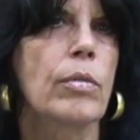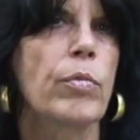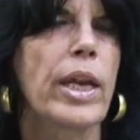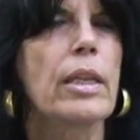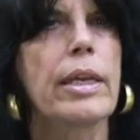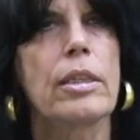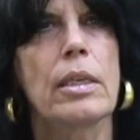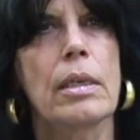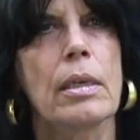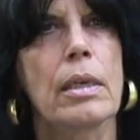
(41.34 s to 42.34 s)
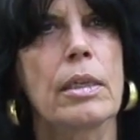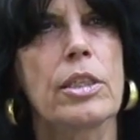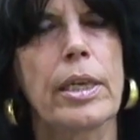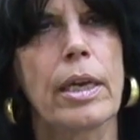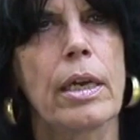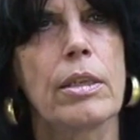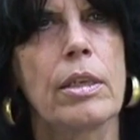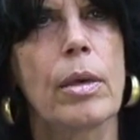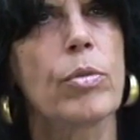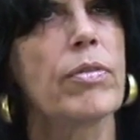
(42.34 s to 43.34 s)
regulate the
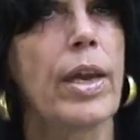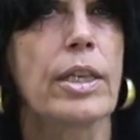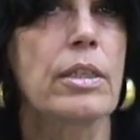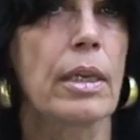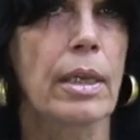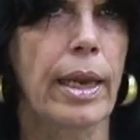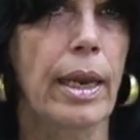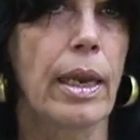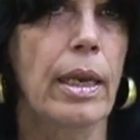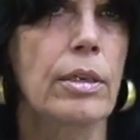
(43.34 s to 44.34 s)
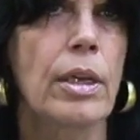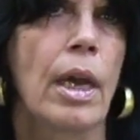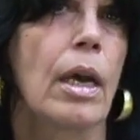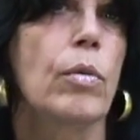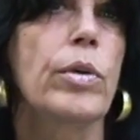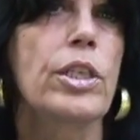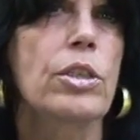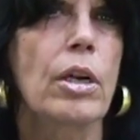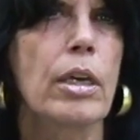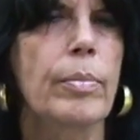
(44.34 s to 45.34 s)
number of eggs they lay. And we
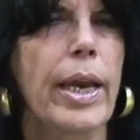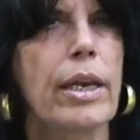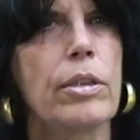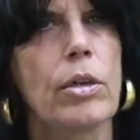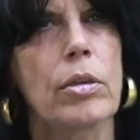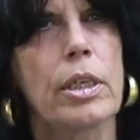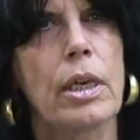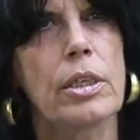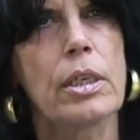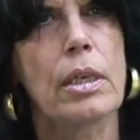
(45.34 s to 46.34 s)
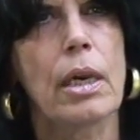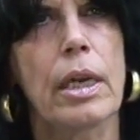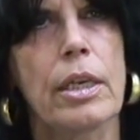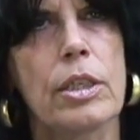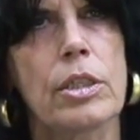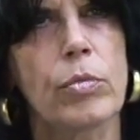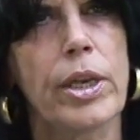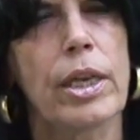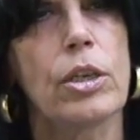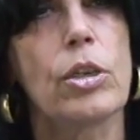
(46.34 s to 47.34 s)
started back in the early 1990s. We
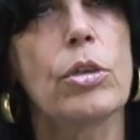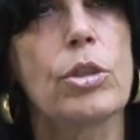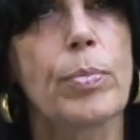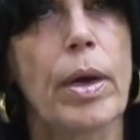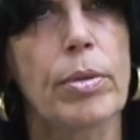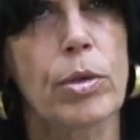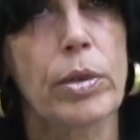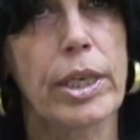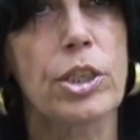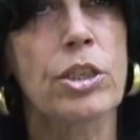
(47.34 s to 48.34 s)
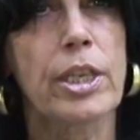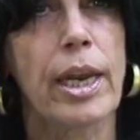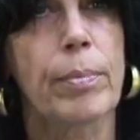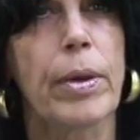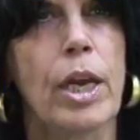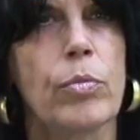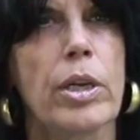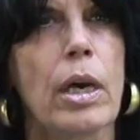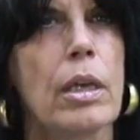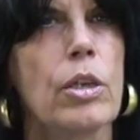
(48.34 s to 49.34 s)
had a huge public relations campaign. We
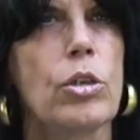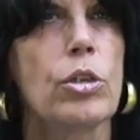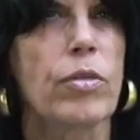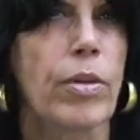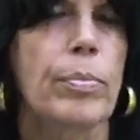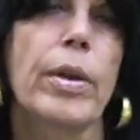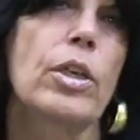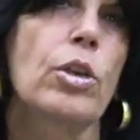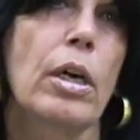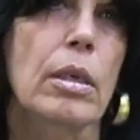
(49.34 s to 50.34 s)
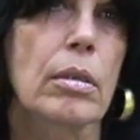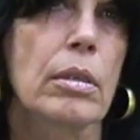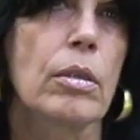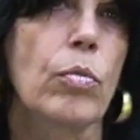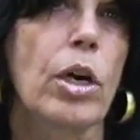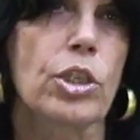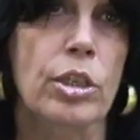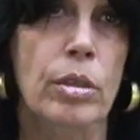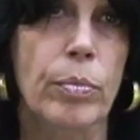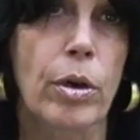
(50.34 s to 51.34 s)
got a huge front page article in the
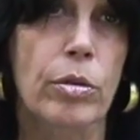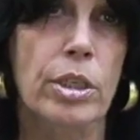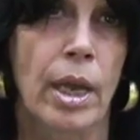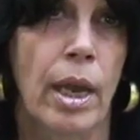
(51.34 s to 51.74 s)
Washington Post